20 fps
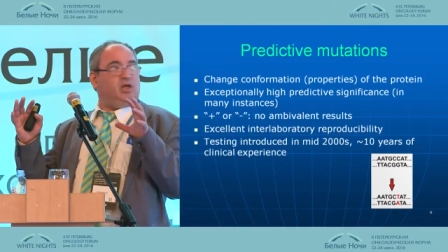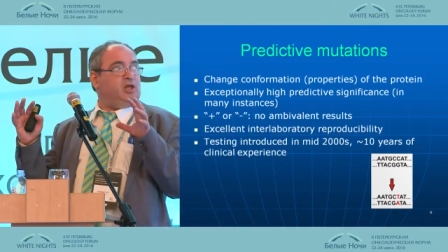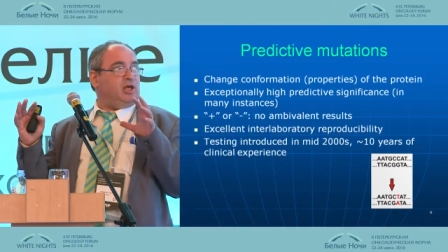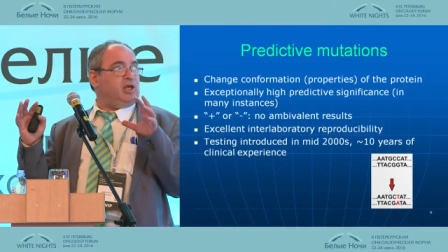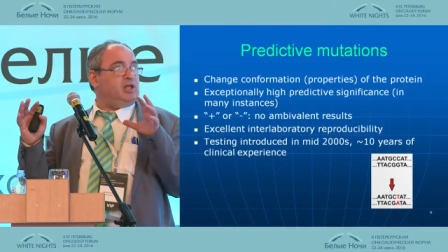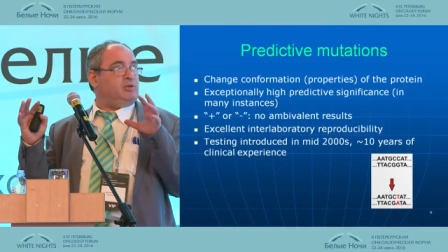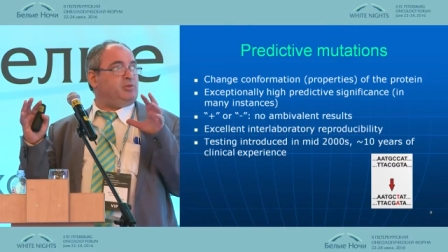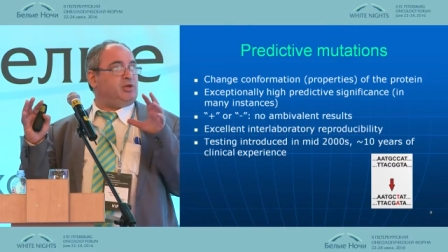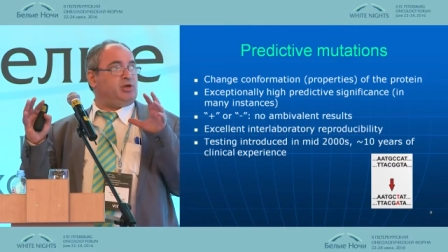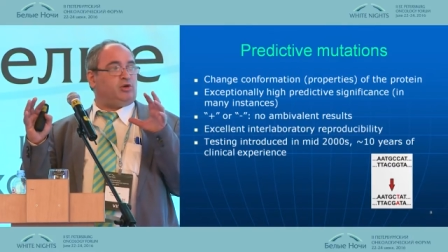
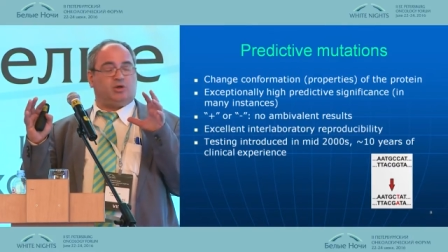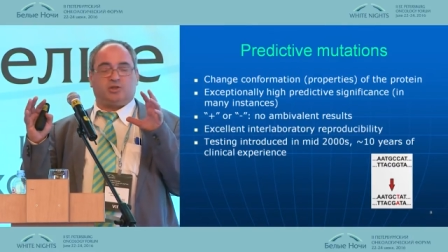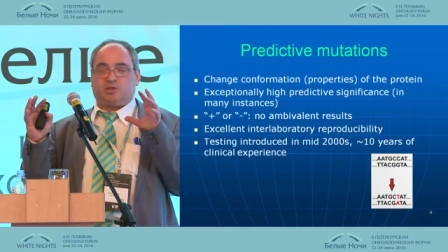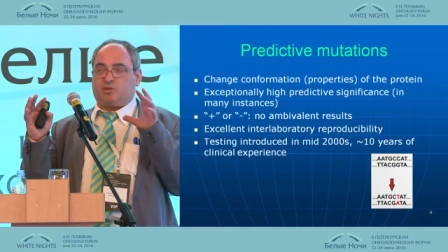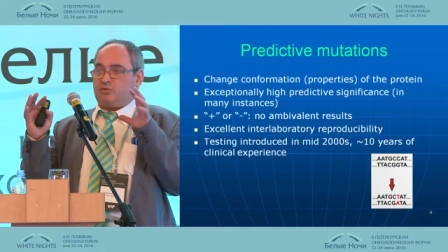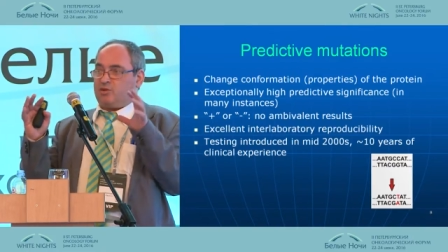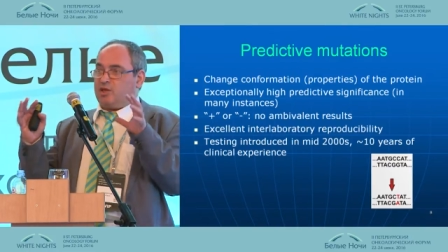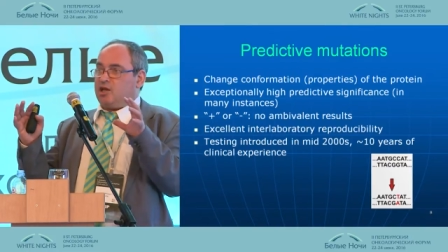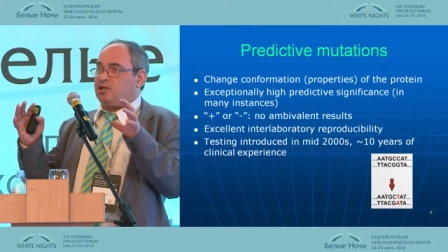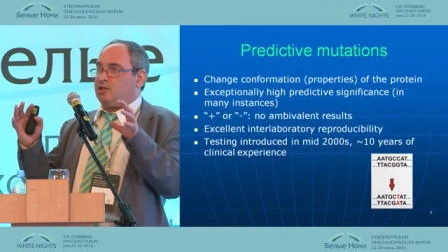And because
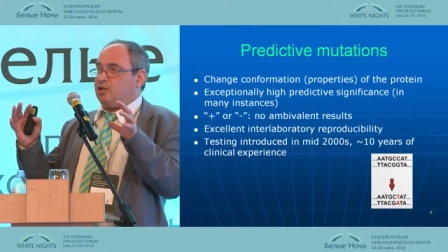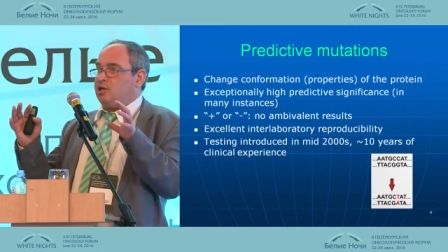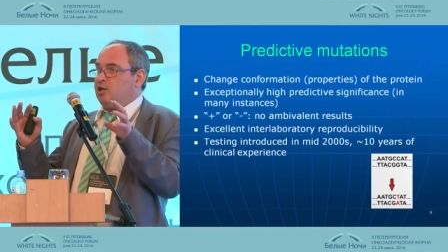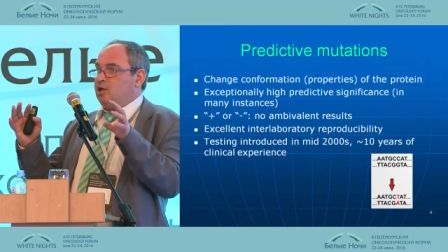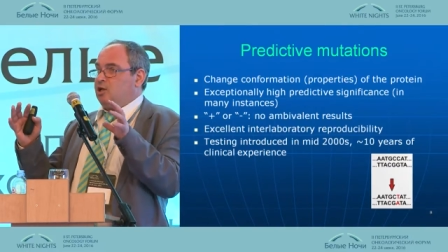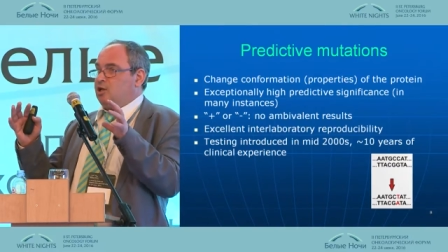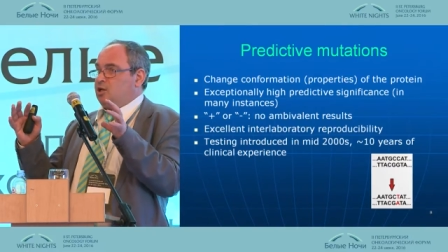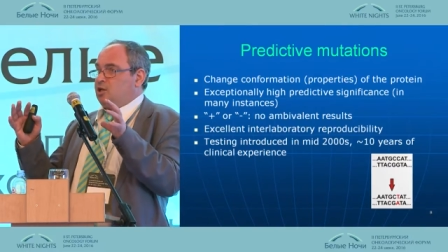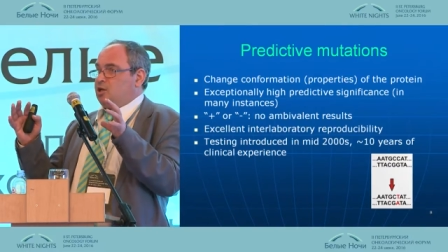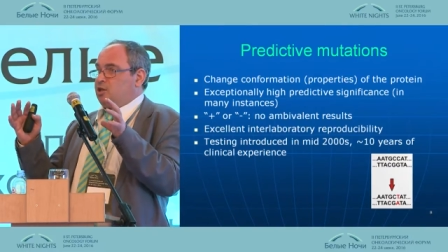of that,
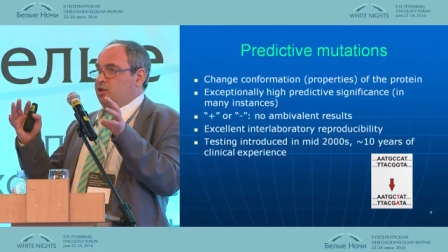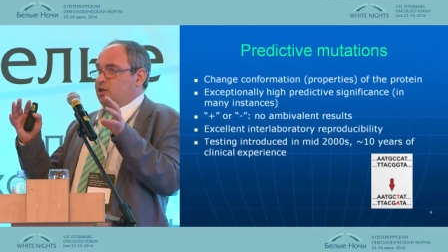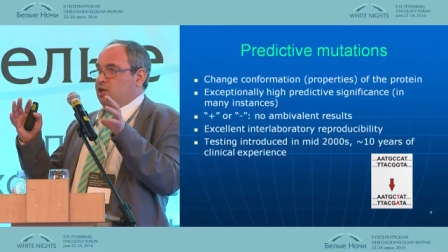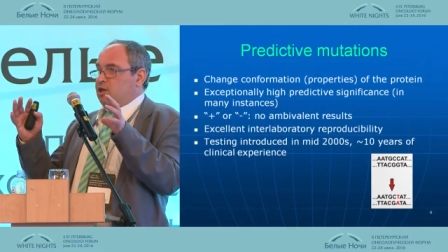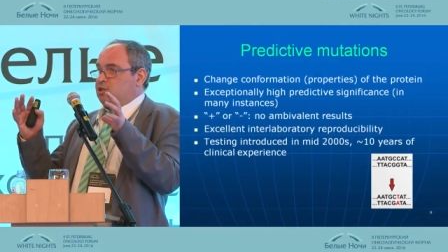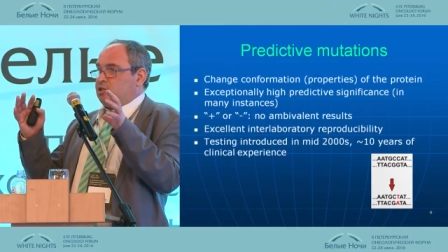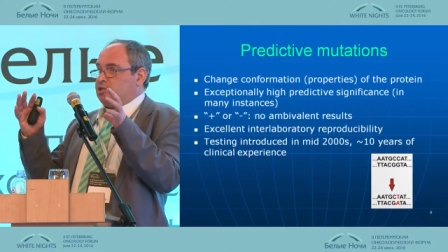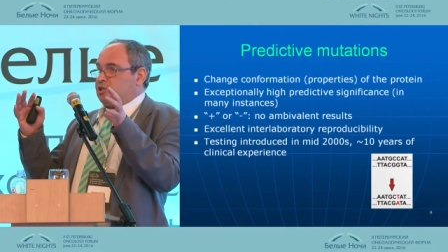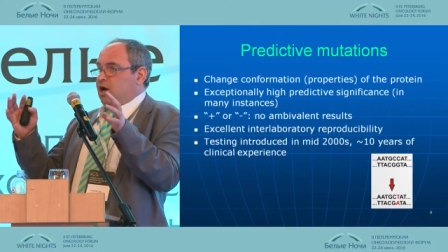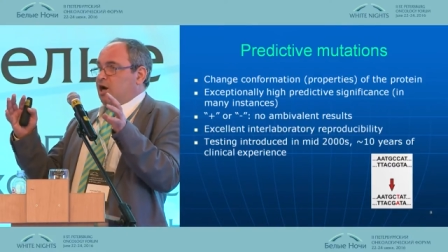
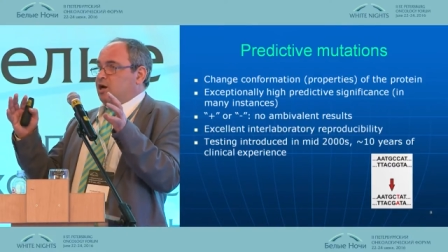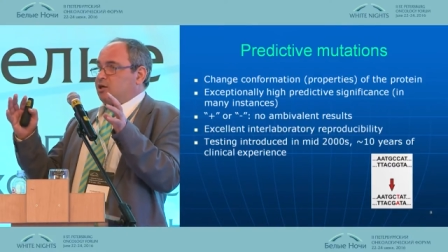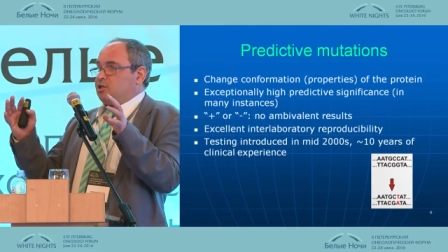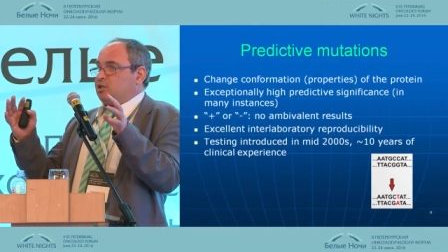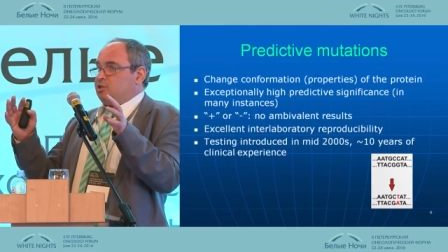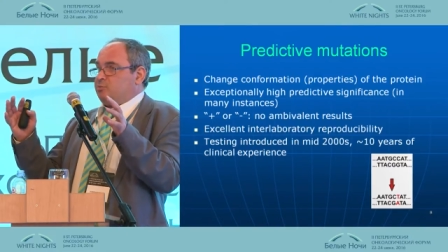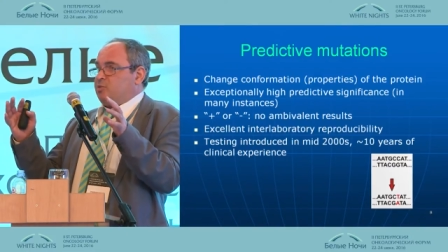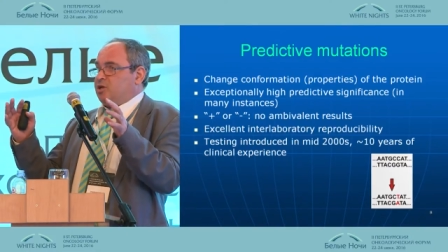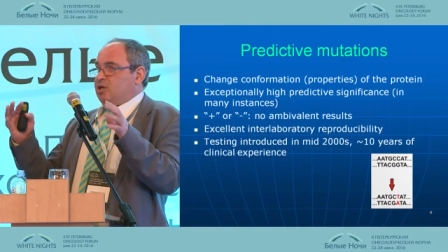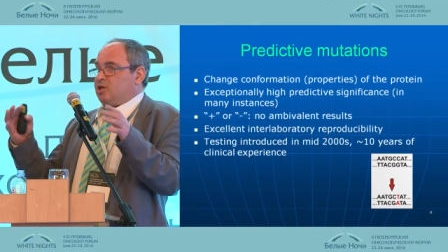the
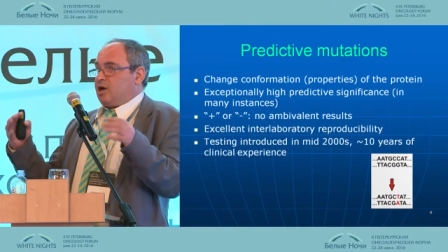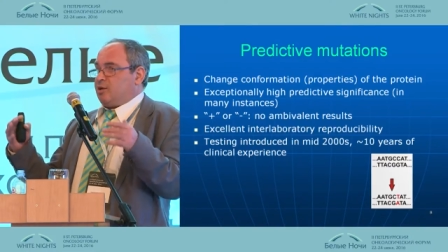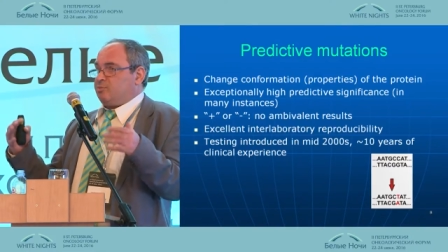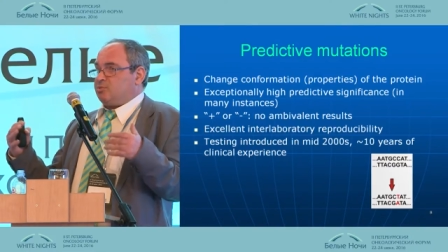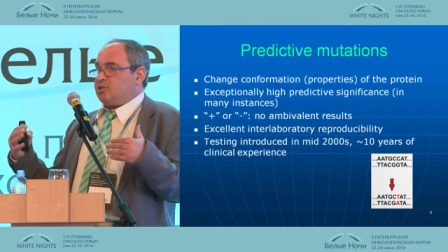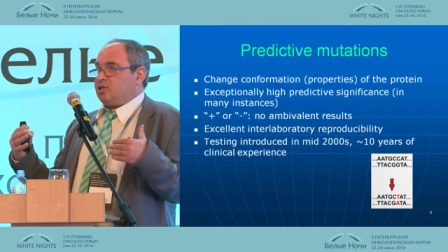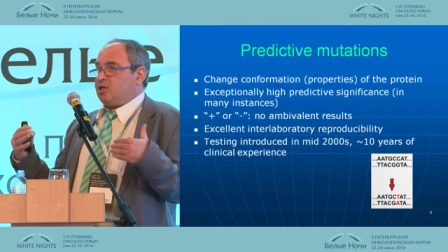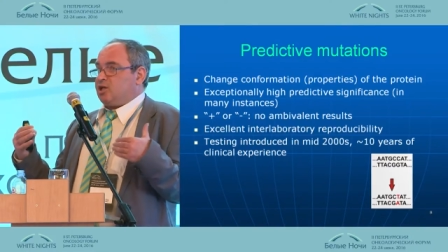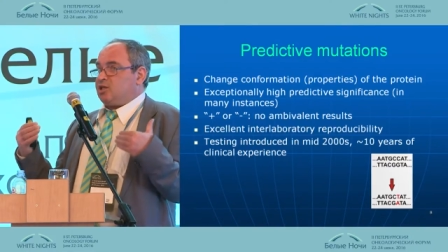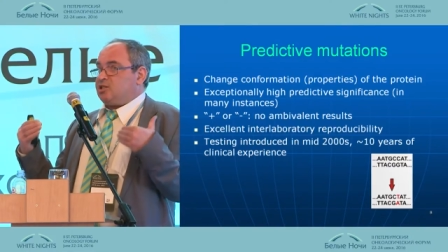target
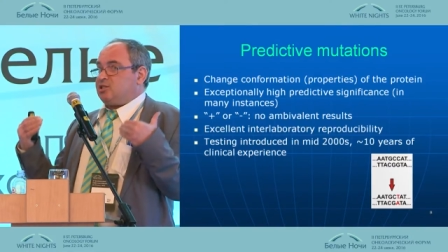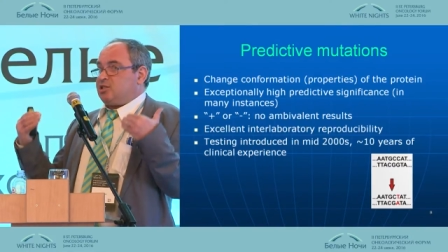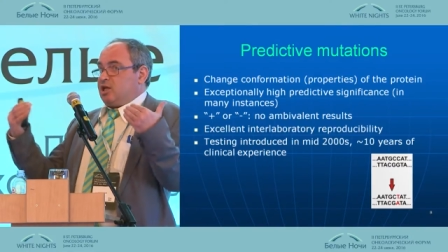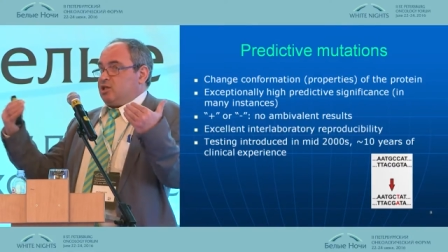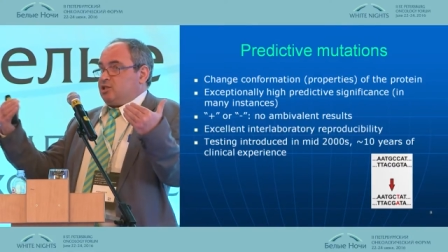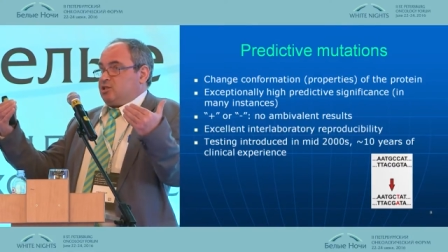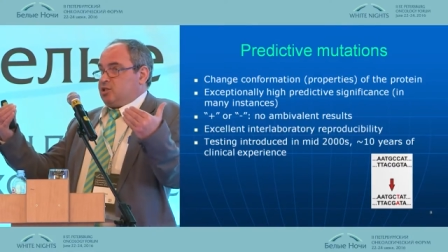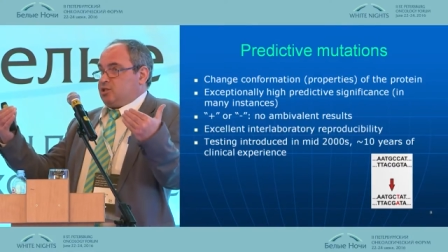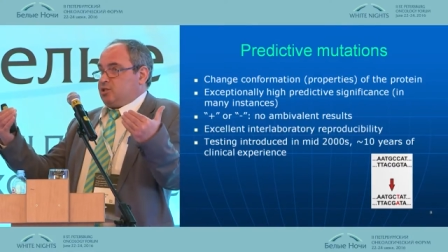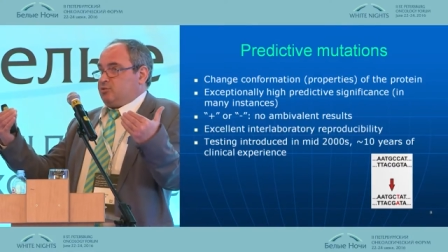becomes
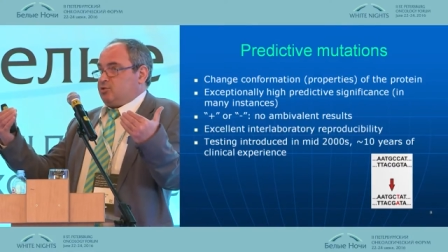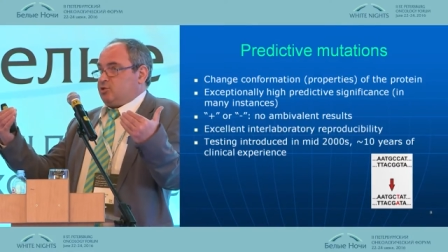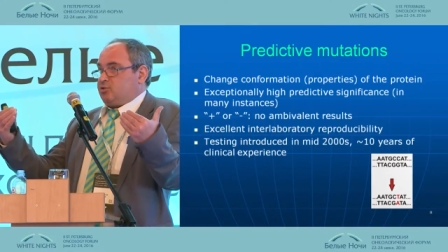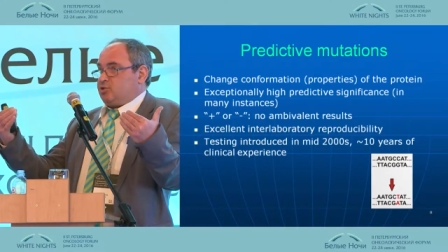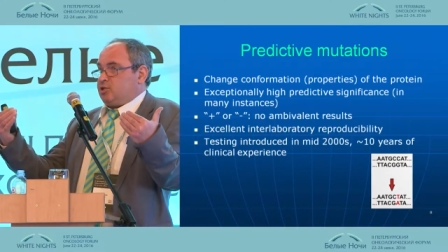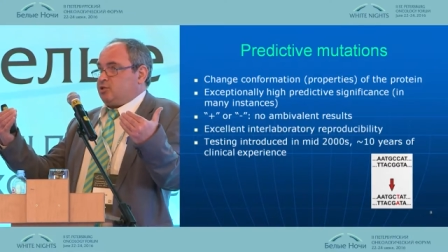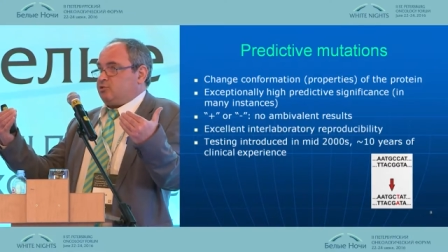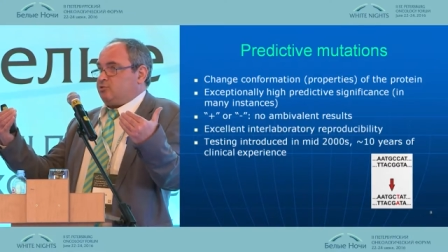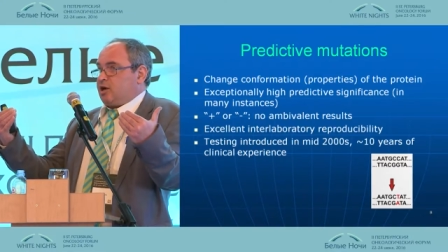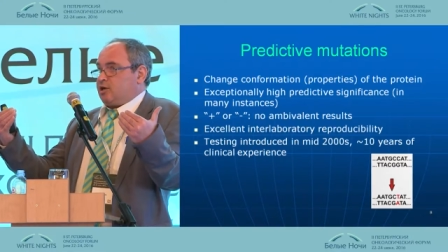sensitive to
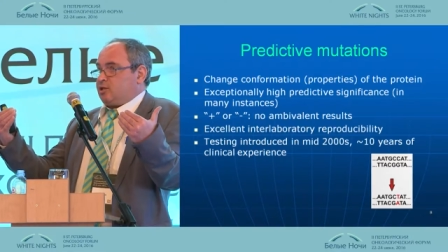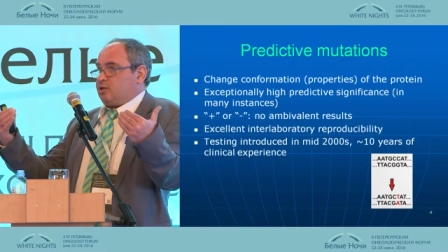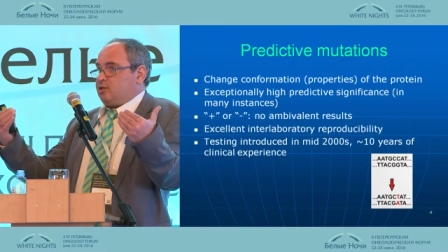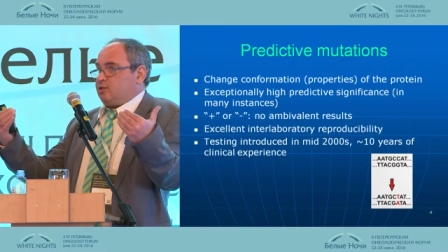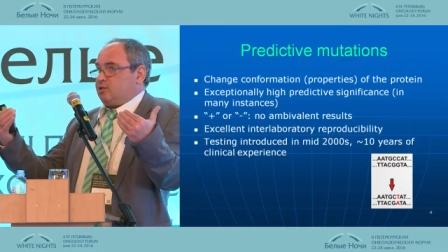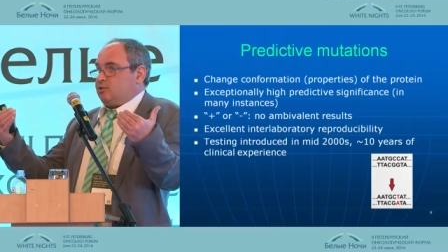the drug.